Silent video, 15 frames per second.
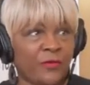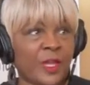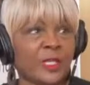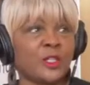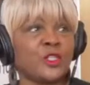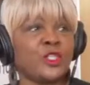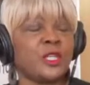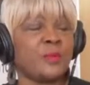
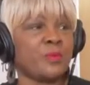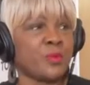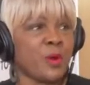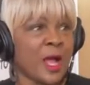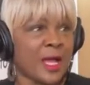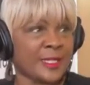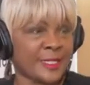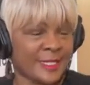Fellowship
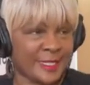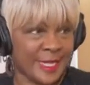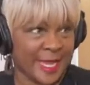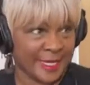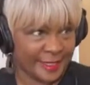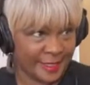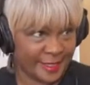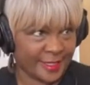
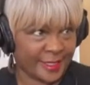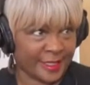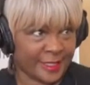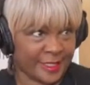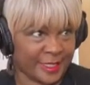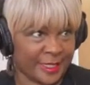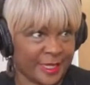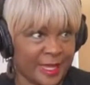
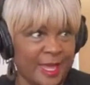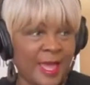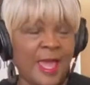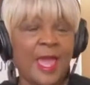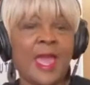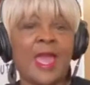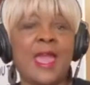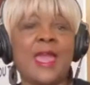process.
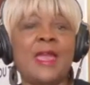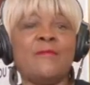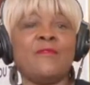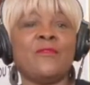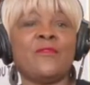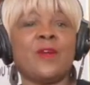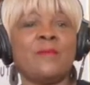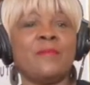And
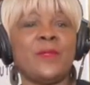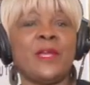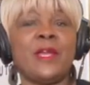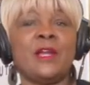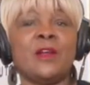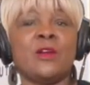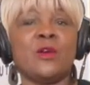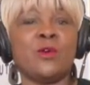from
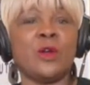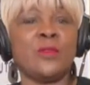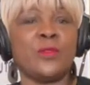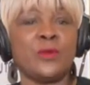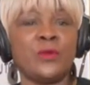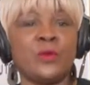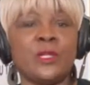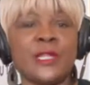there, going
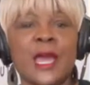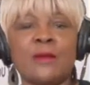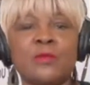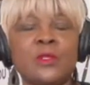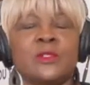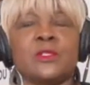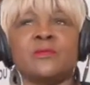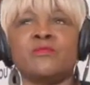through it, that
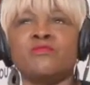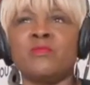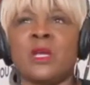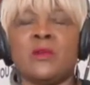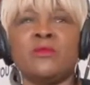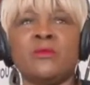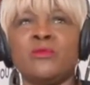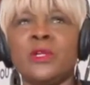was
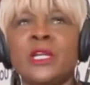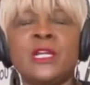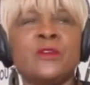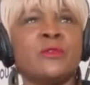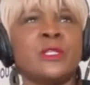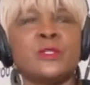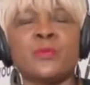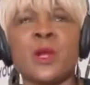a rigorous